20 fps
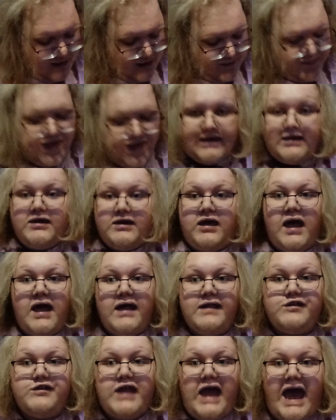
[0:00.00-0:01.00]
that
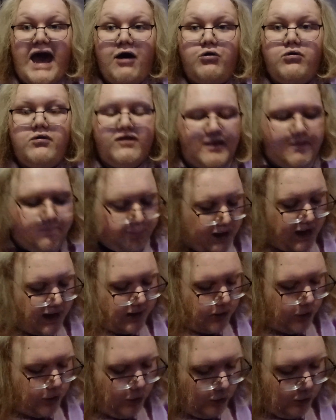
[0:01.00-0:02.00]
cuts out the
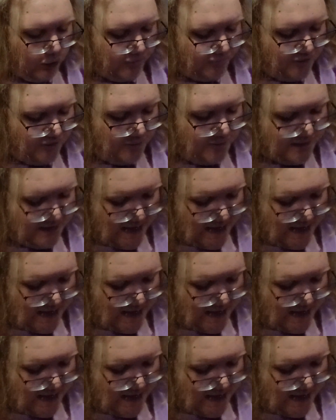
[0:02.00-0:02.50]
pothole from the